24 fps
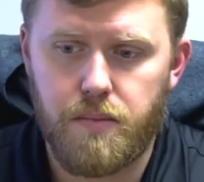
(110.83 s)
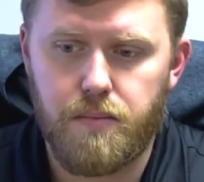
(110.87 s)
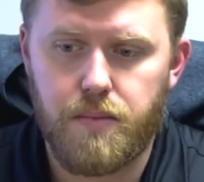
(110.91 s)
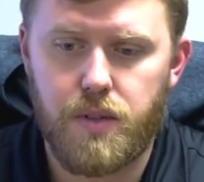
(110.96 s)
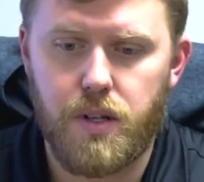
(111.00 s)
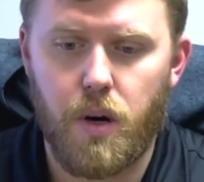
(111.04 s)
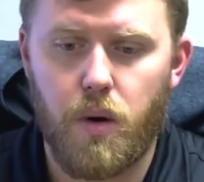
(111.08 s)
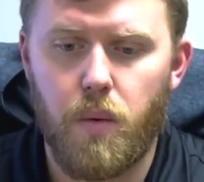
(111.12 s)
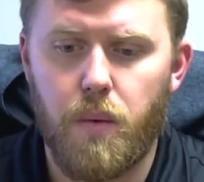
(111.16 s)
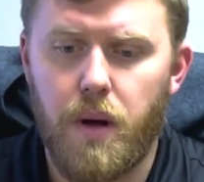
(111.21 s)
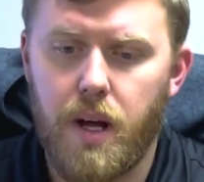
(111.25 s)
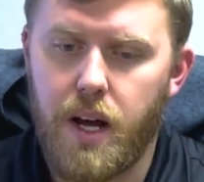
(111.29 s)

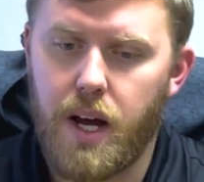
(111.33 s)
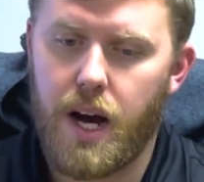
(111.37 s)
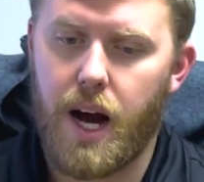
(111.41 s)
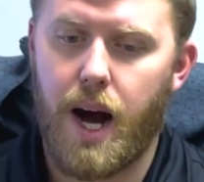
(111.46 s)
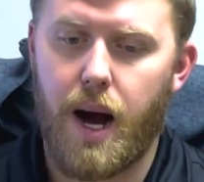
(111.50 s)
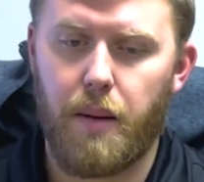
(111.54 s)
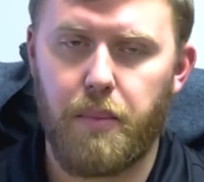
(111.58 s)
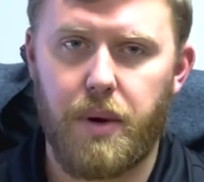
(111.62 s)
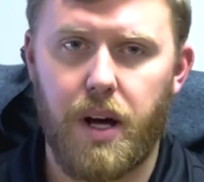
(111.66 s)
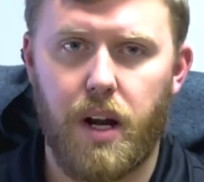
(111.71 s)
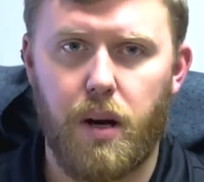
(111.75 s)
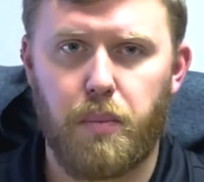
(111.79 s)
So
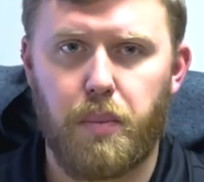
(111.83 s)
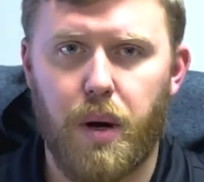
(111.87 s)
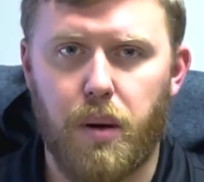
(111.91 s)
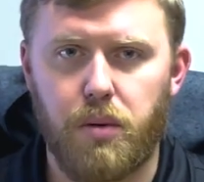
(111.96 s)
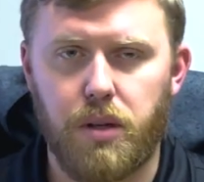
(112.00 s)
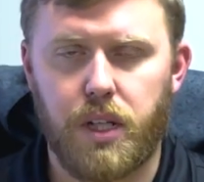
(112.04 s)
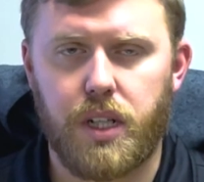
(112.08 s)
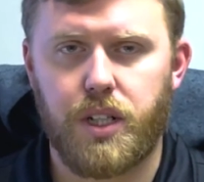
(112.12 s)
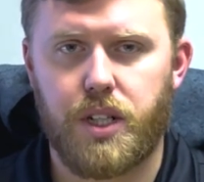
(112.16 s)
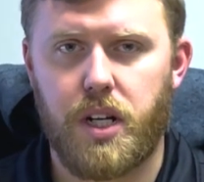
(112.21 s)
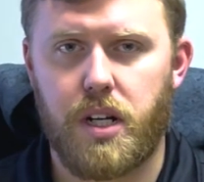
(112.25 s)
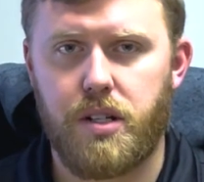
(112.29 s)
I'm not a
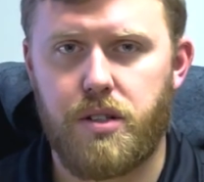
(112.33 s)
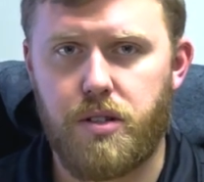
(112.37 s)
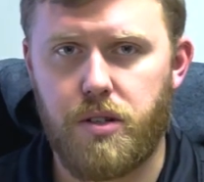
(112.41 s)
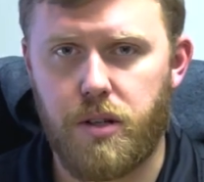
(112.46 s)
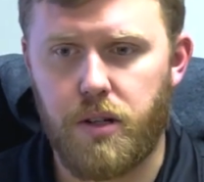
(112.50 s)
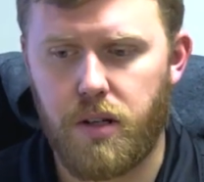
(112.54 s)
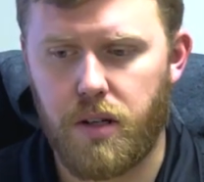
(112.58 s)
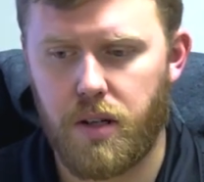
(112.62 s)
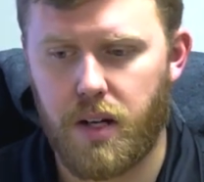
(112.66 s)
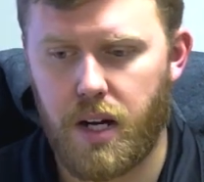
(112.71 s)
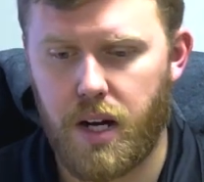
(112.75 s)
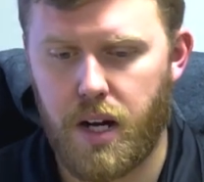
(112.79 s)
public
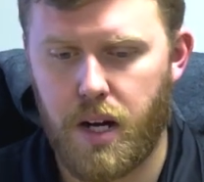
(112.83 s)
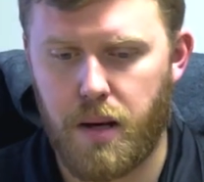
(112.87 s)
adjuster,